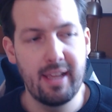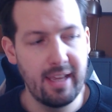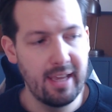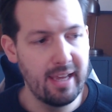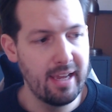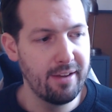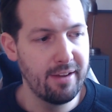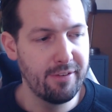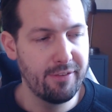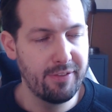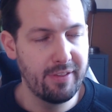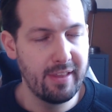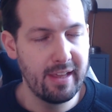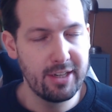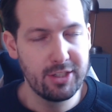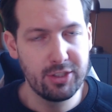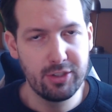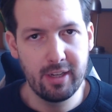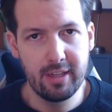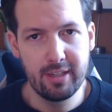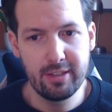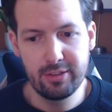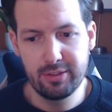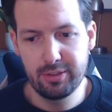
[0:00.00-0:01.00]
If they're
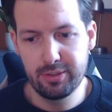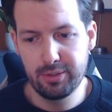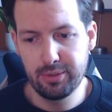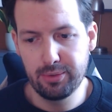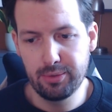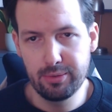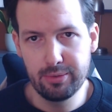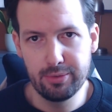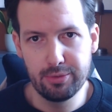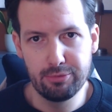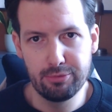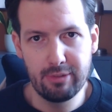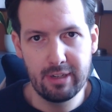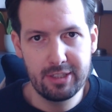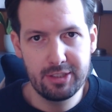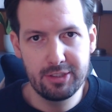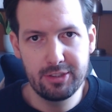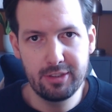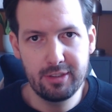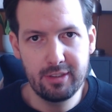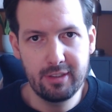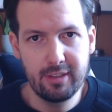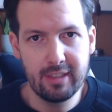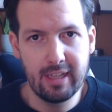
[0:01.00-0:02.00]
trying to
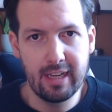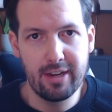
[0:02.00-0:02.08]
wrestle